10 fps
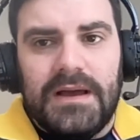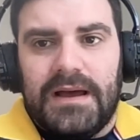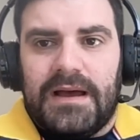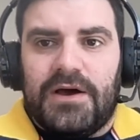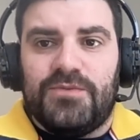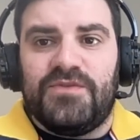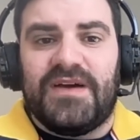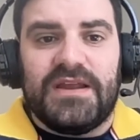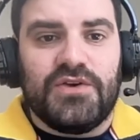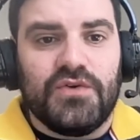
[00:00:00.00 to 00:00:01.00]
Uh, I hope you've
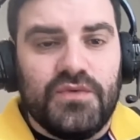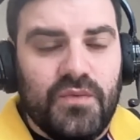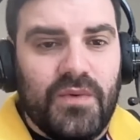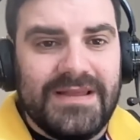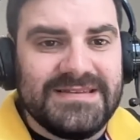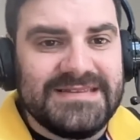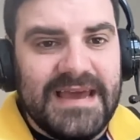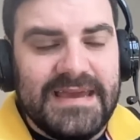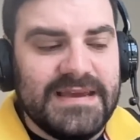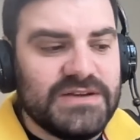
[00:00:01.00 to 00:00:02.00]
had a good Wednesday